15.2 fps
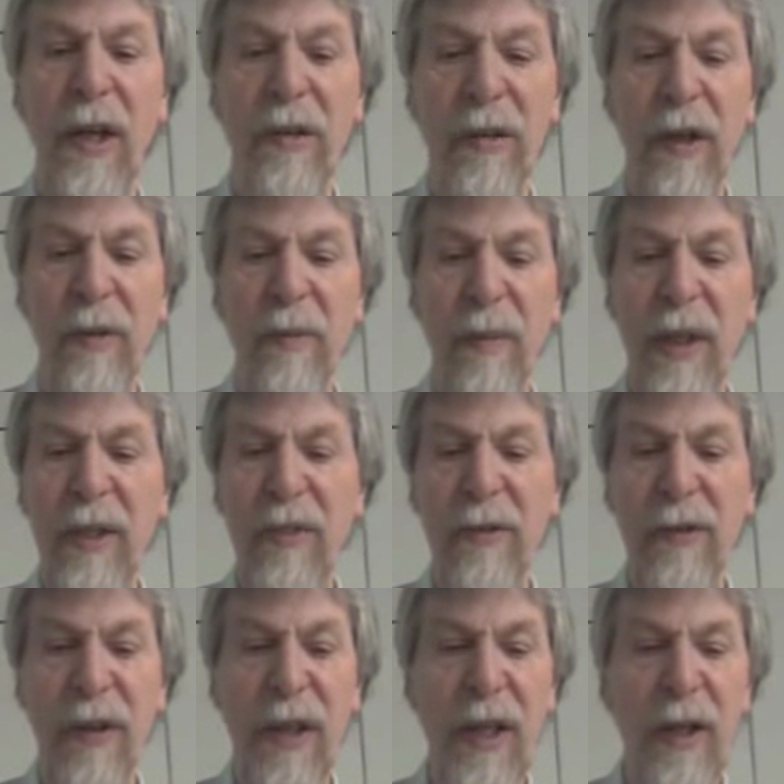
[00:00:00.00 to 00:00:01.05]
That
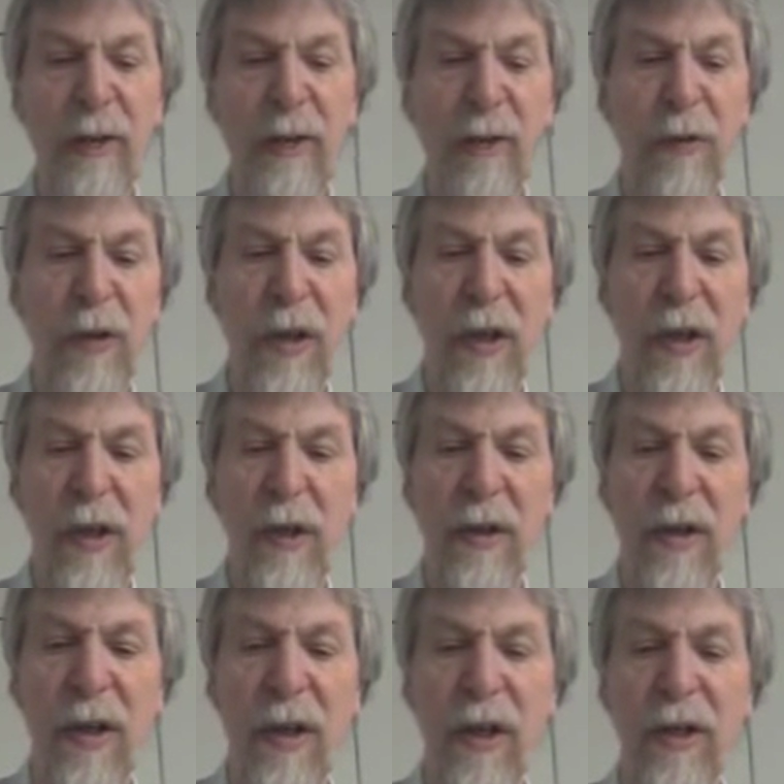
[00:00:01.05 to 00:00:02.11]
means if
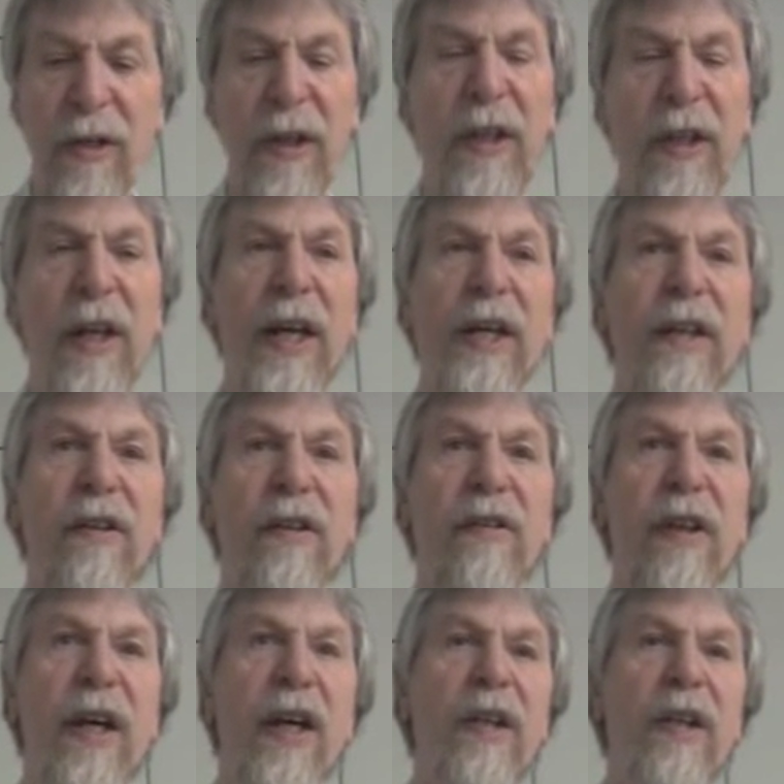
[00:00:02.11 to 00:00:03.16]
on the client
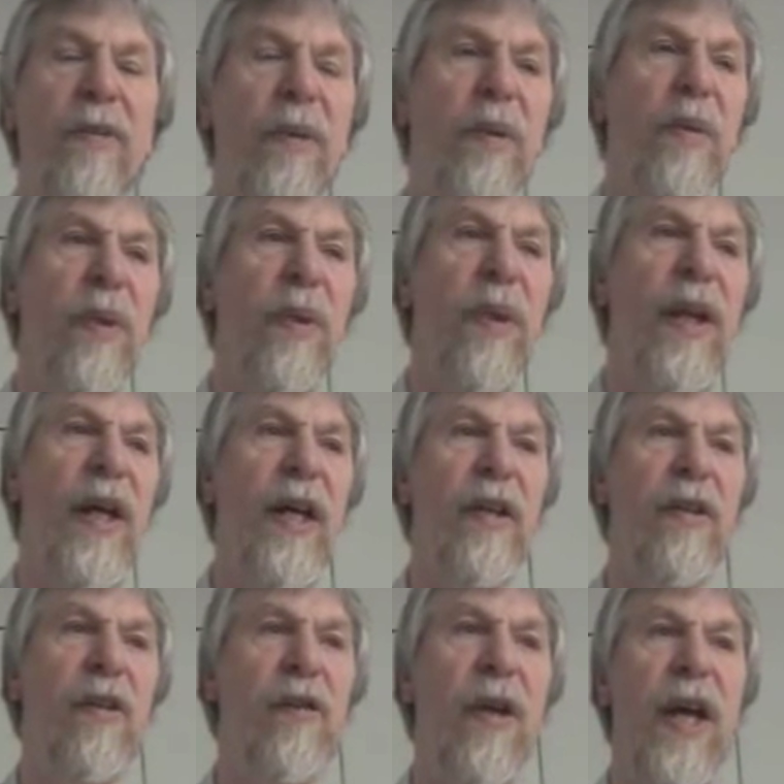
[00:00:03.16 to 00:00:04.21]
side we would
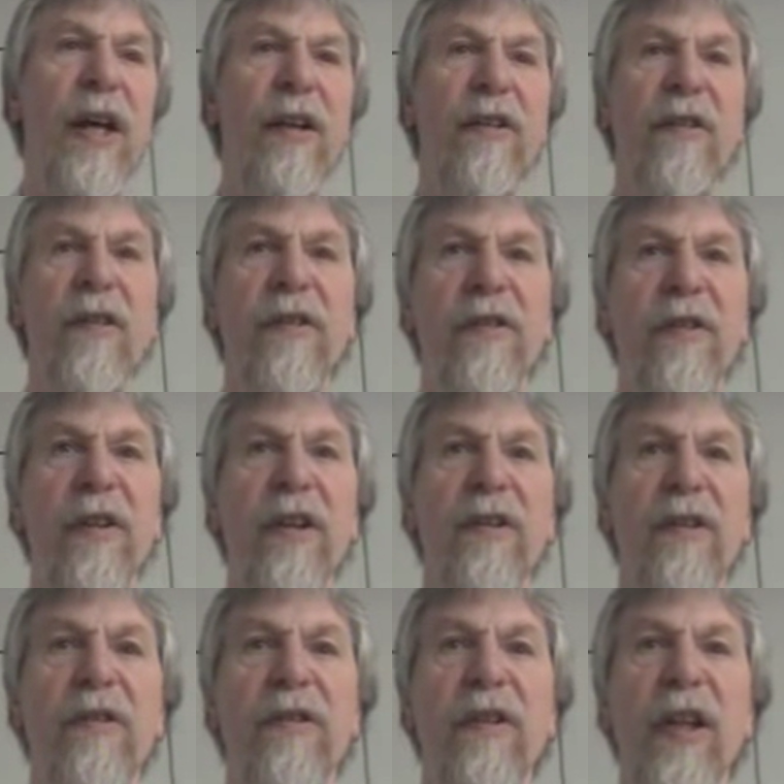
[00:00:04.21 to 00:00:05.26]
like to access
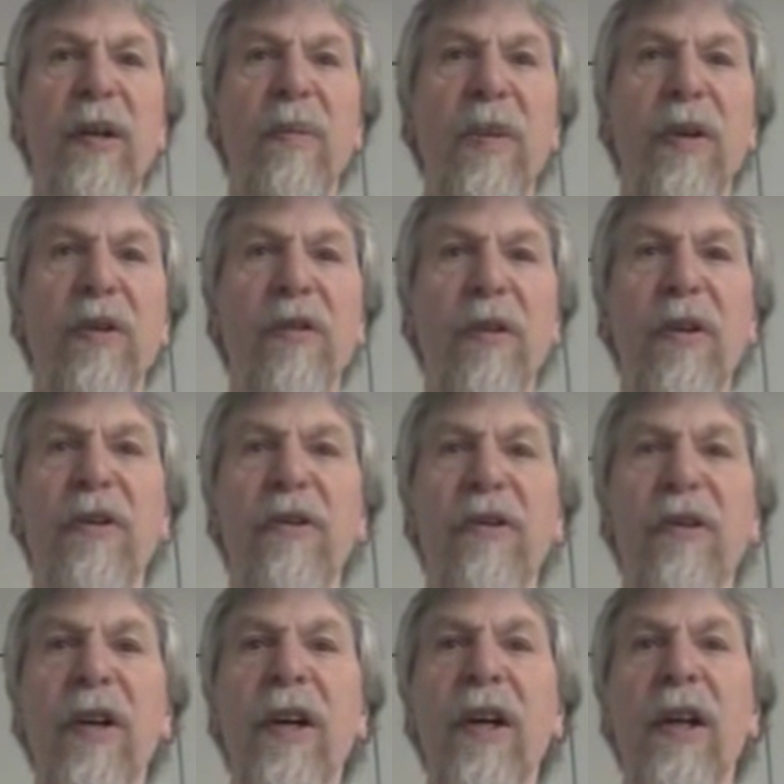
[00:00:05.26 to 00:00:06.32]
the same resource
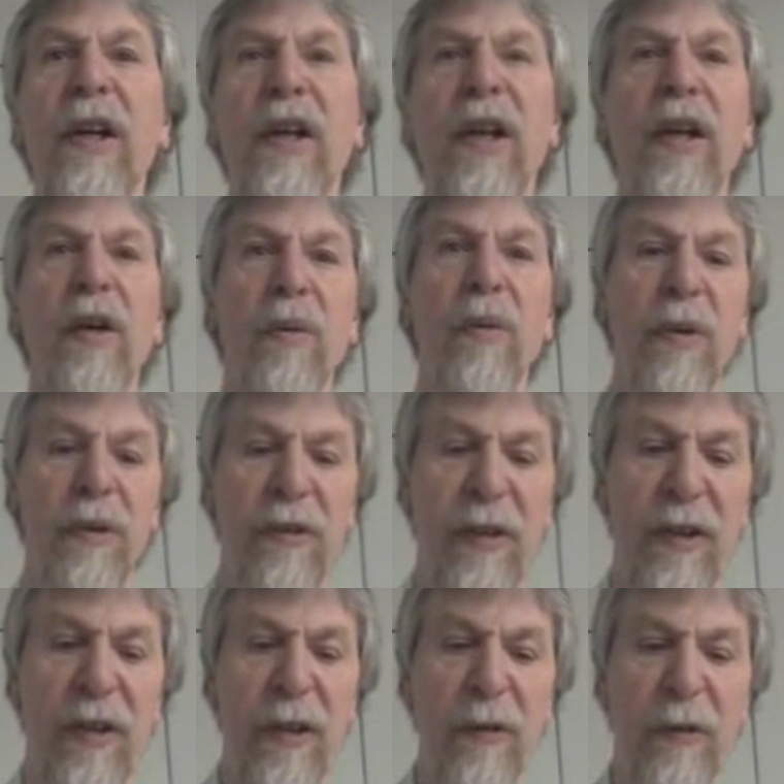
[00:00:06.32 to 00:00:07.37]
with
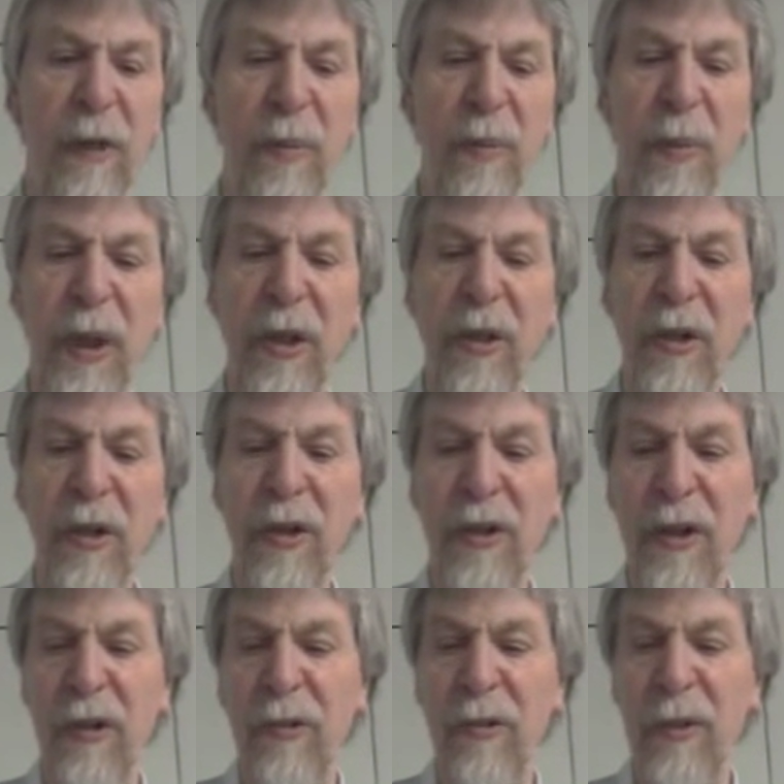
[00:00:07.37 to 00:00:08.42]
different
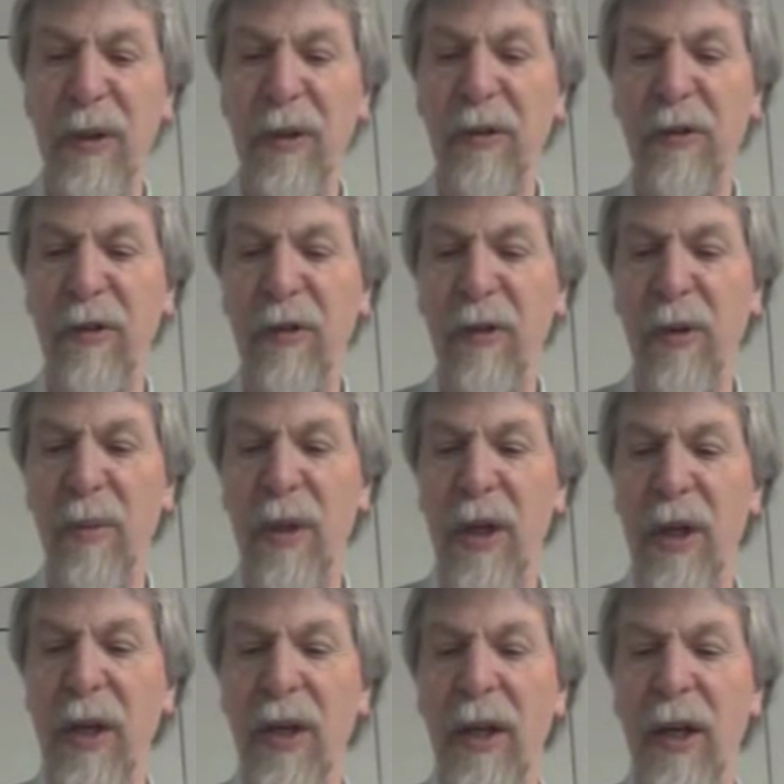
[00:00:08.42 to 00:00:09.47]
priorities, we assume
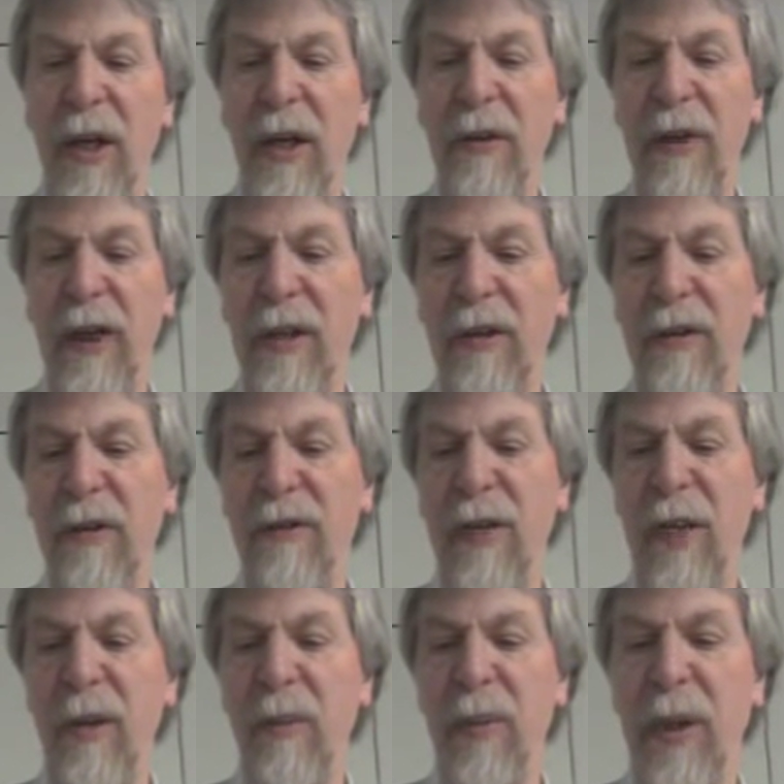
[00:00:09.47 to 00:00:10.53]
that the
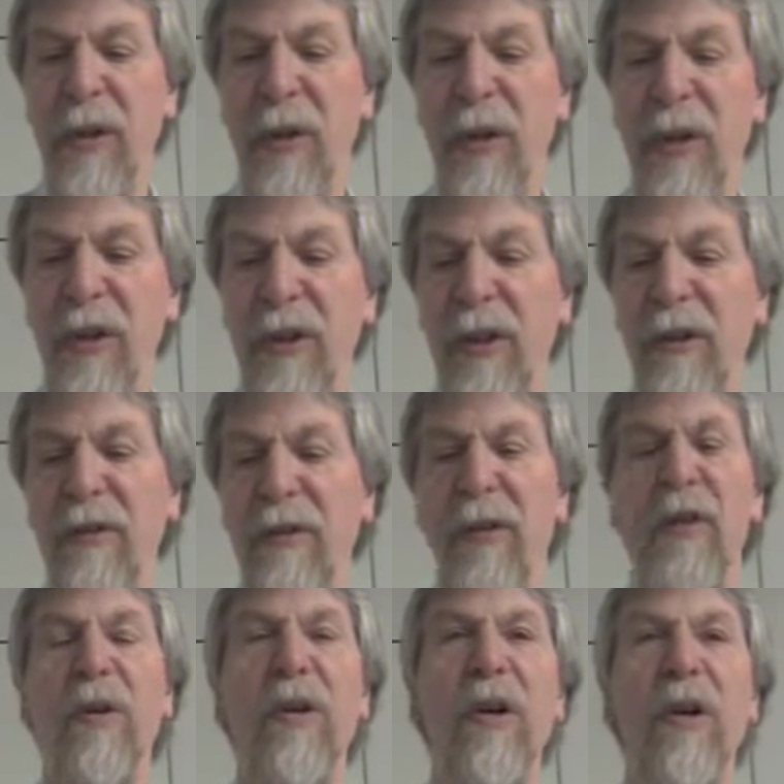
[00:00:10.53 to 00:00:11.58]
same priorities
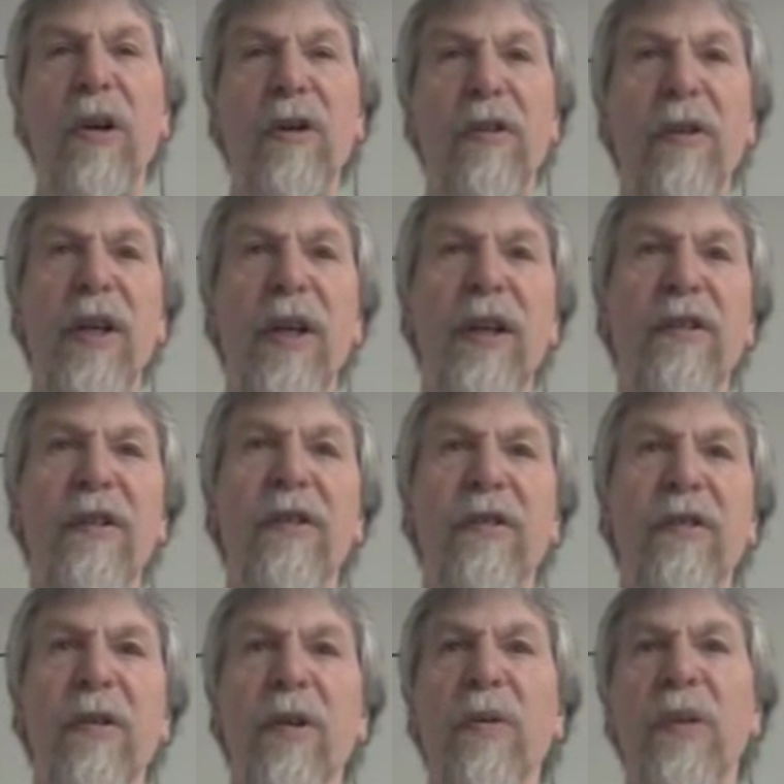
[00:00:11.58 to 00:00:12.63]
also
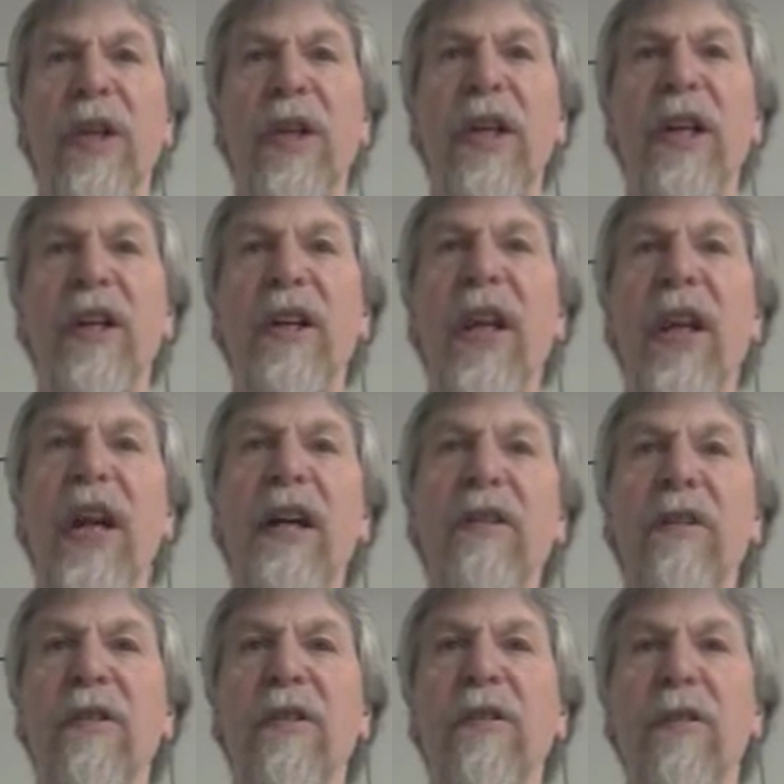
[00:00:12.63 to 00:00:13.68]
exist over here
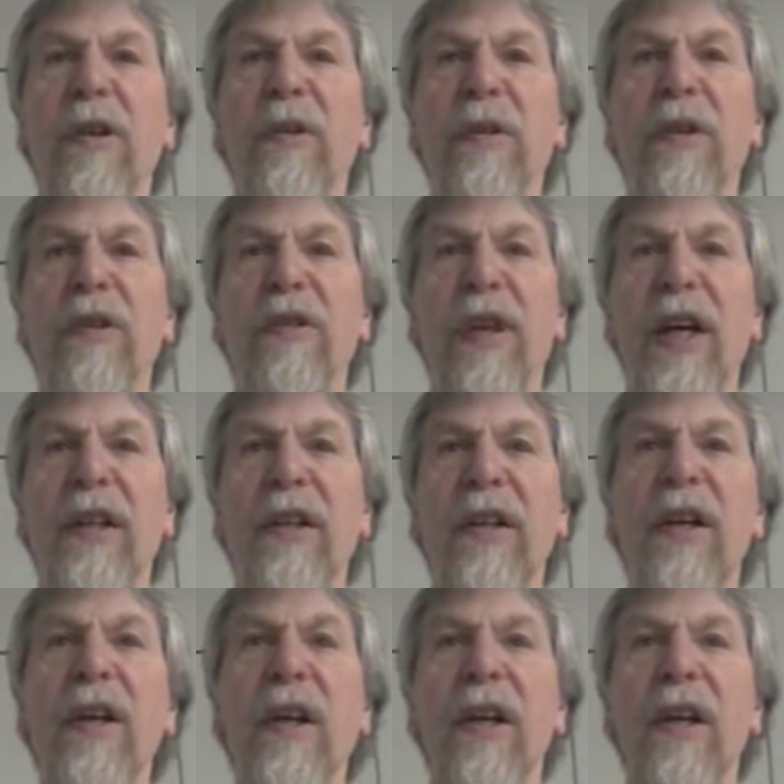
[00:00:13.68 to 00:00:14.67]
at the server side,